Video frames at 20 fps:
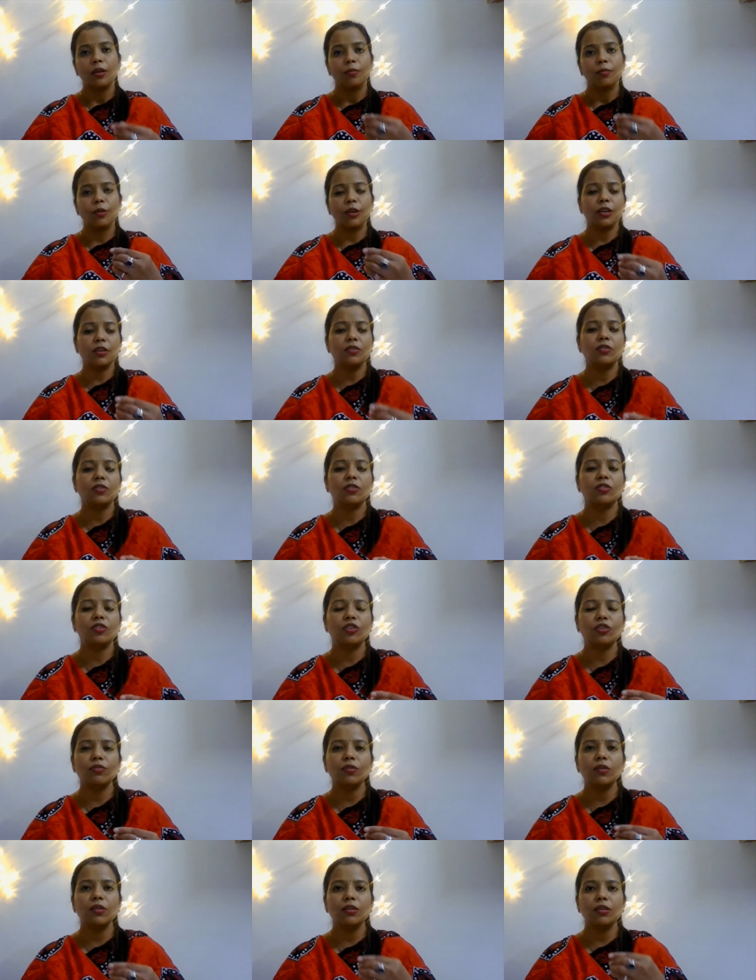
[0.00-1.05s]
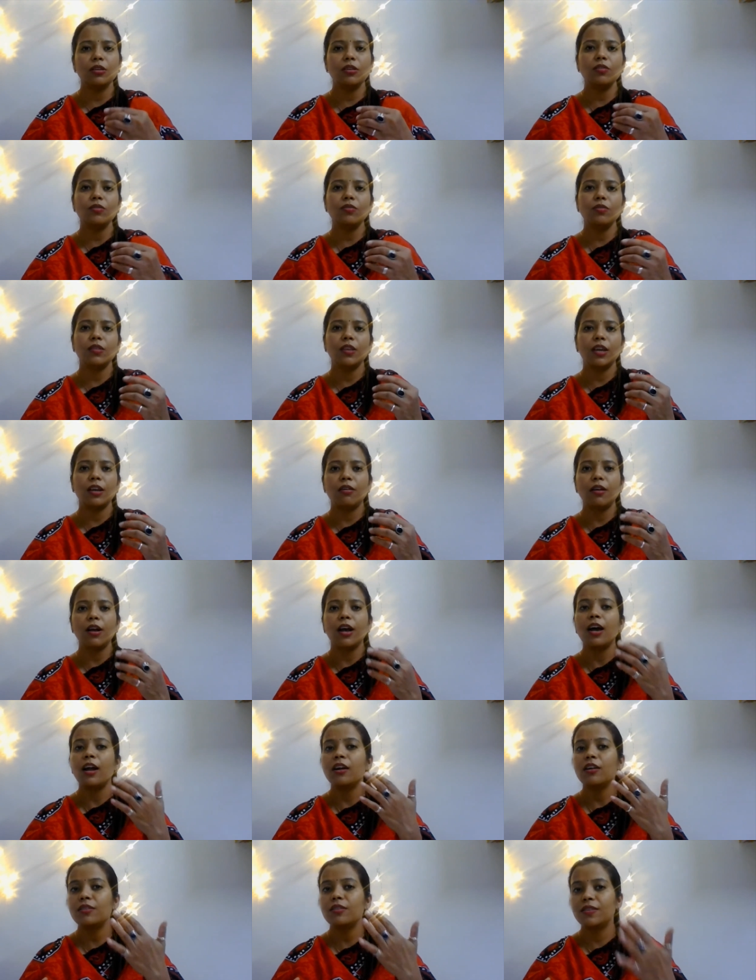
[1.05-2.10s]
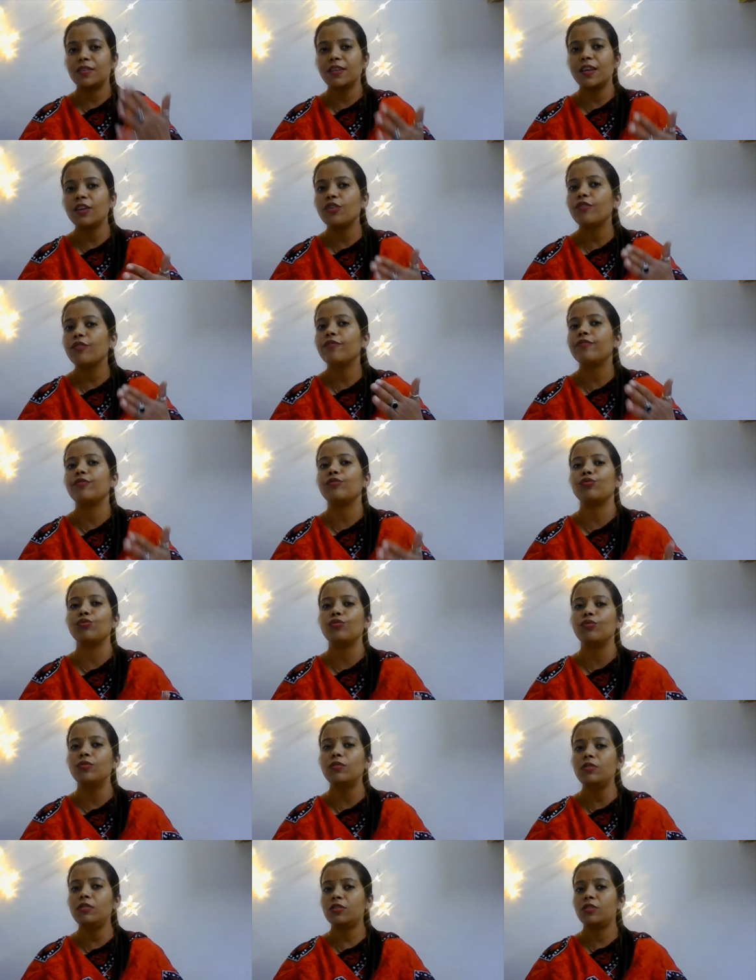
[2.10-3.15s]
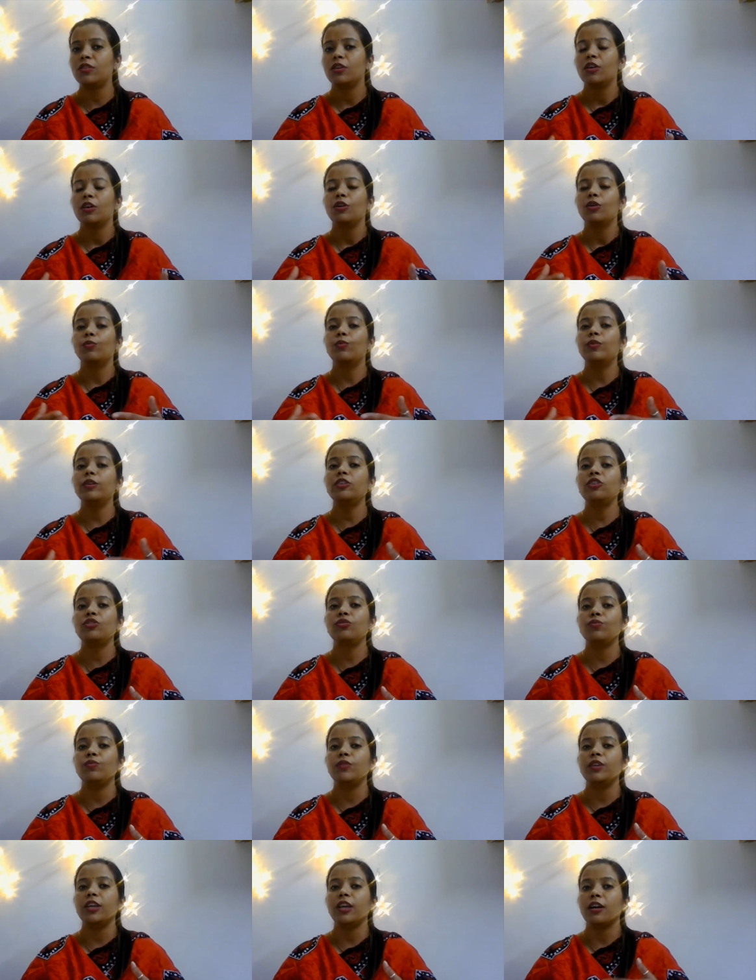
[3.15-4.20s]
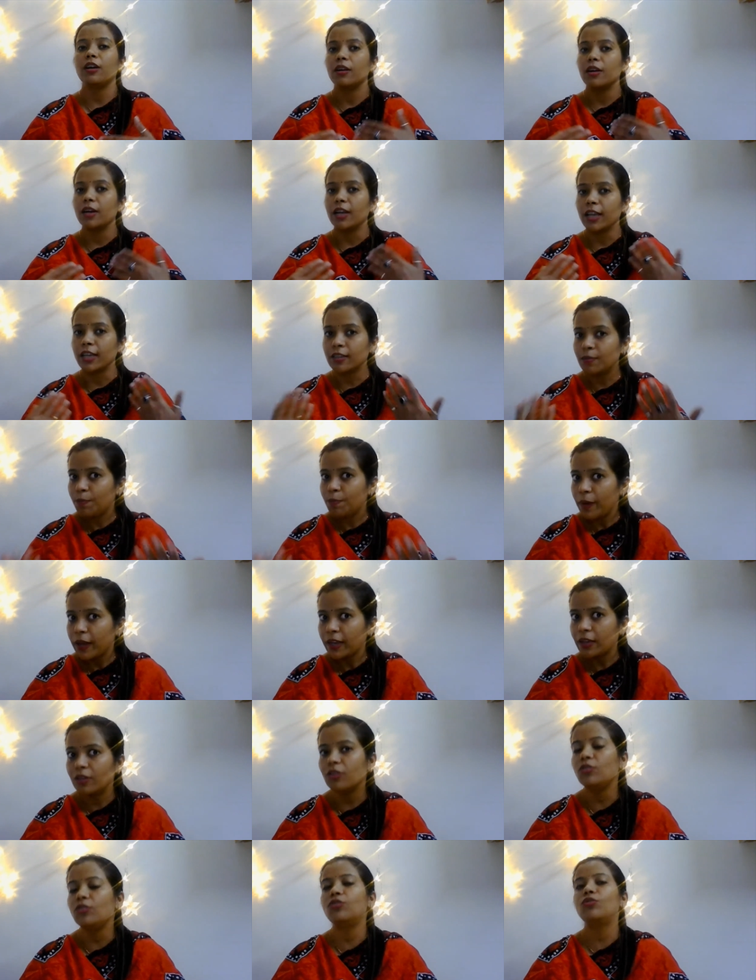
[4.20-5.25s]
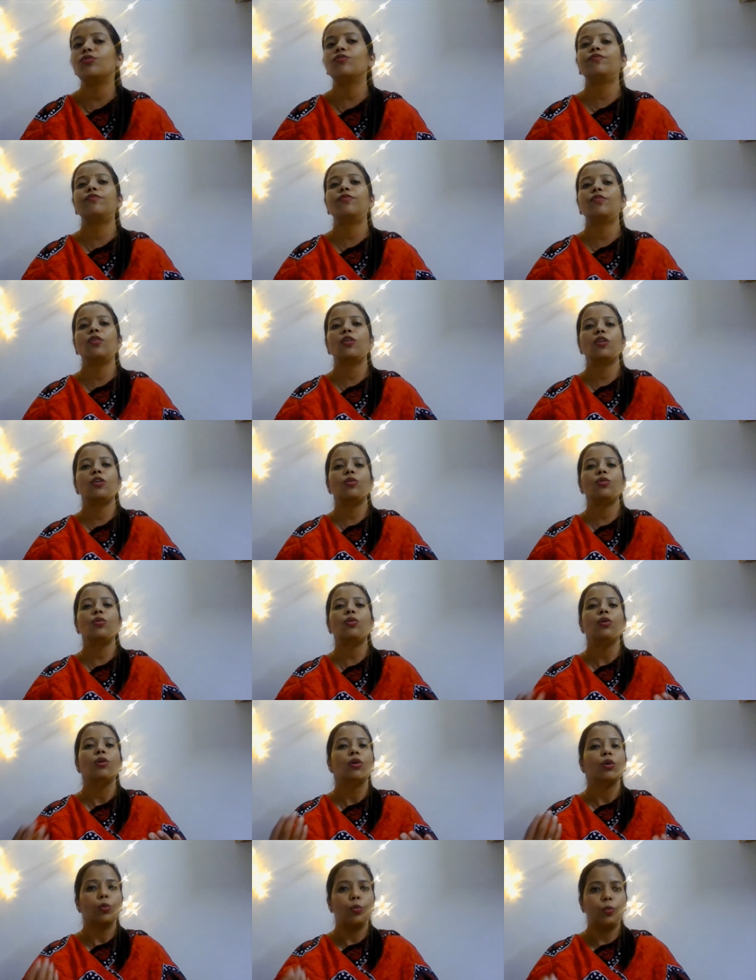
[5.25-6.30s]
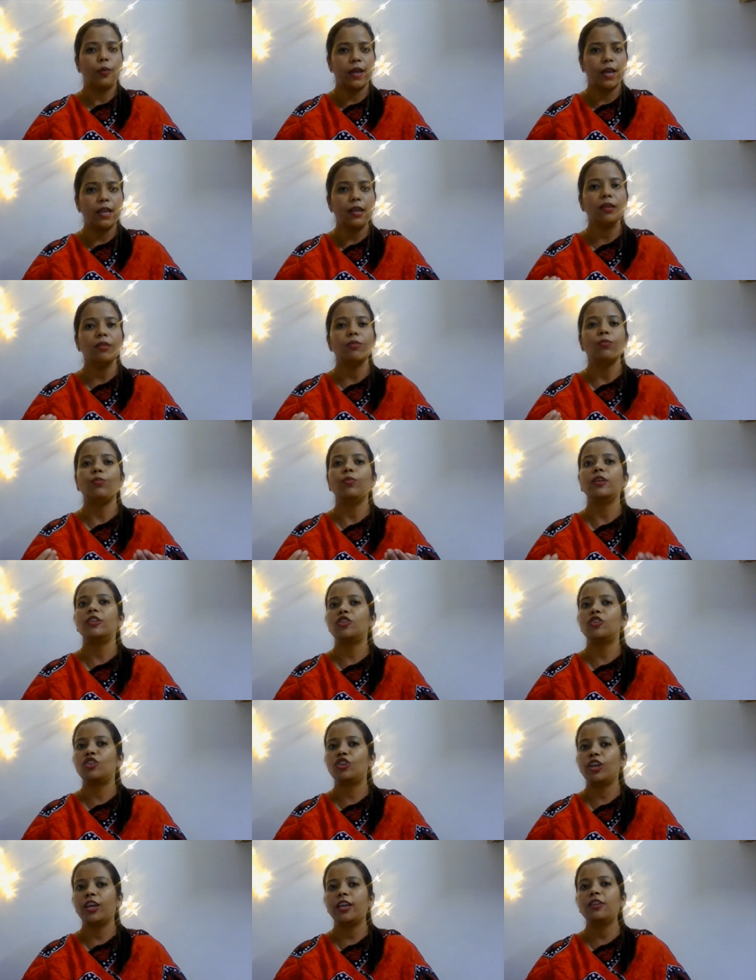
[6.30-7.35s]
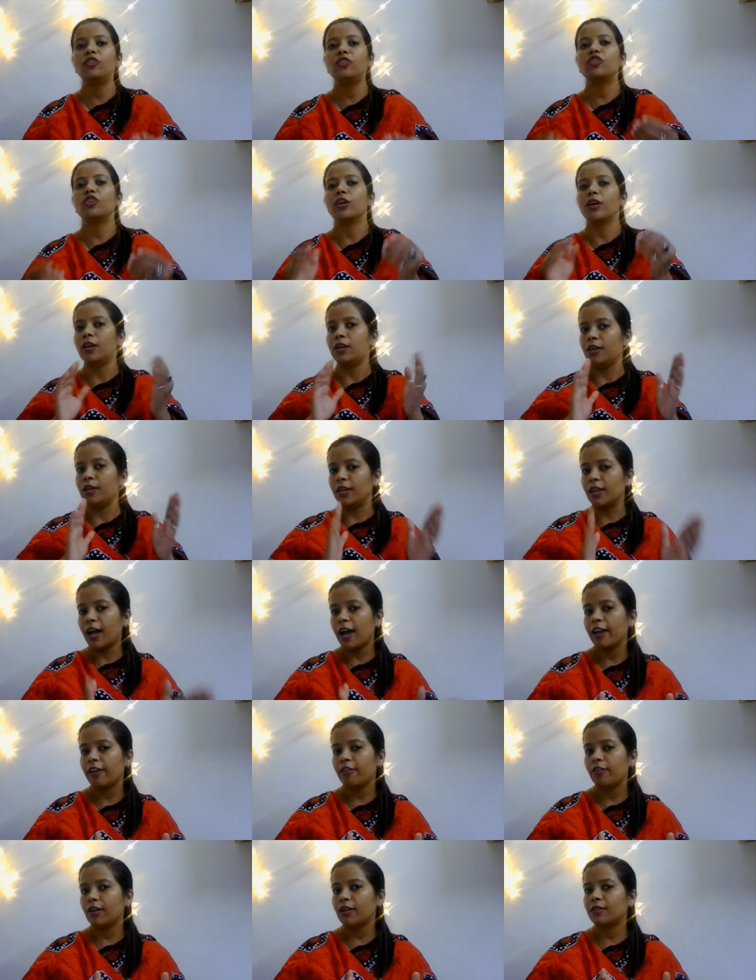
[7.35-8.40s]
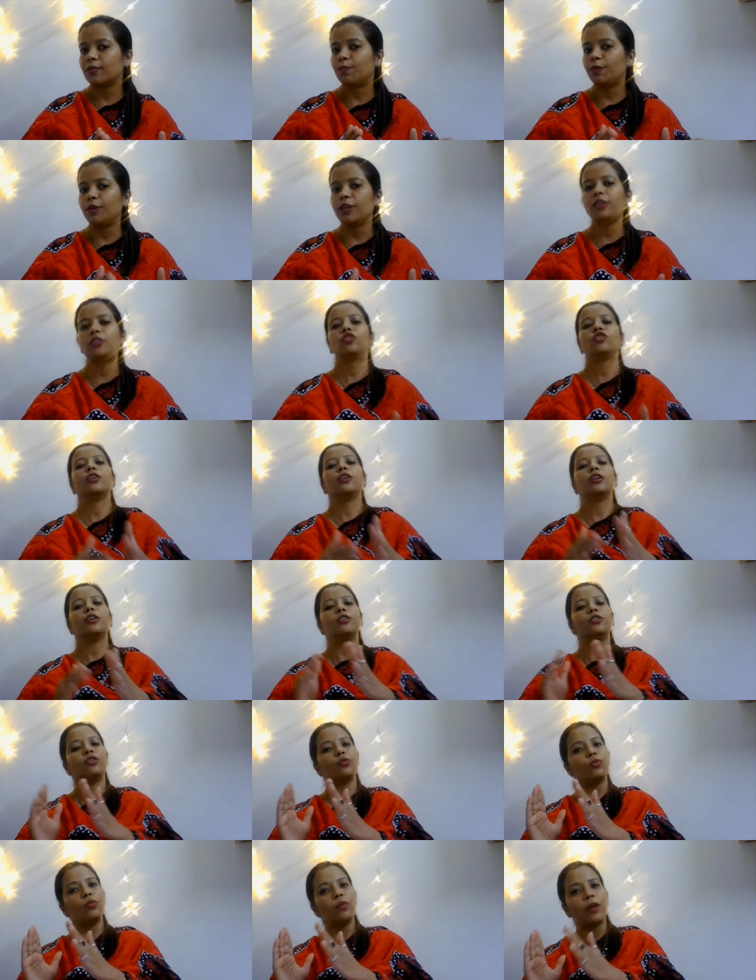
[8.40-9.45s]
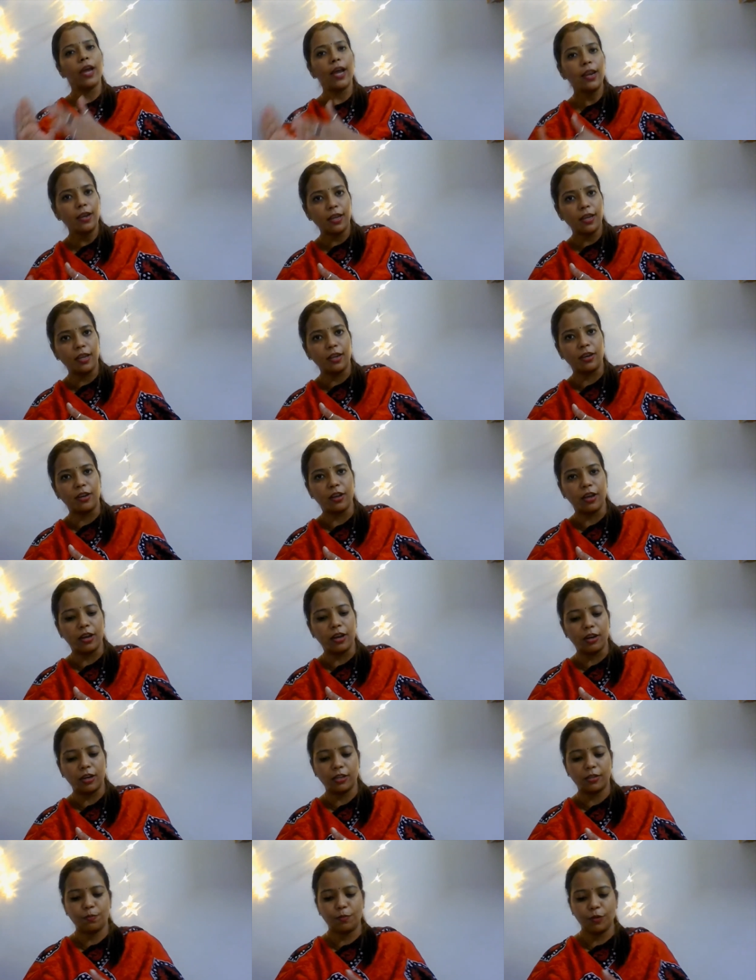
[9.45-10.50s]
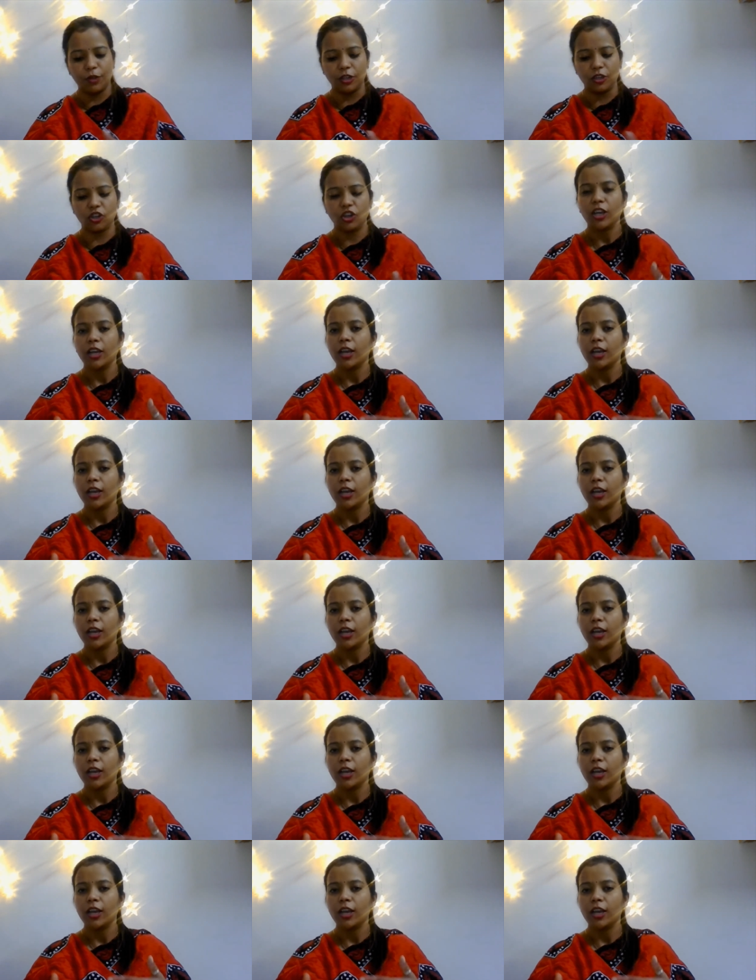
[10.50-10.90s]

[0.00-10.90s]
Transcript: Because children, there are set of rules which we are expected to follow when we change a direct speech into an indirect speech.